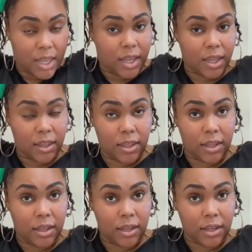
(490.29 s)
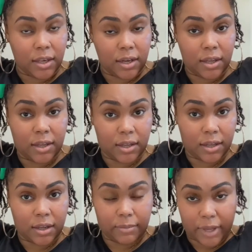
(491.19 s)
and then
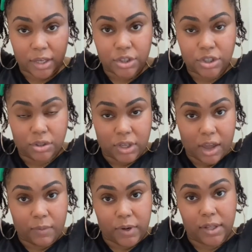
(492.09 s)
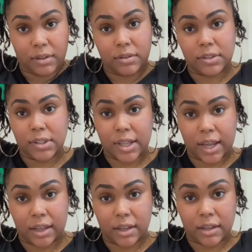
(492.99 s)
come back and show y'all what it looks
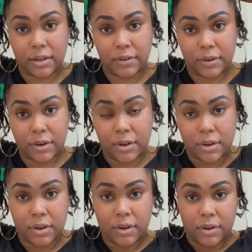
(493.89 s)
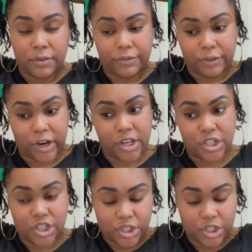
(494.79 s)
like fresh.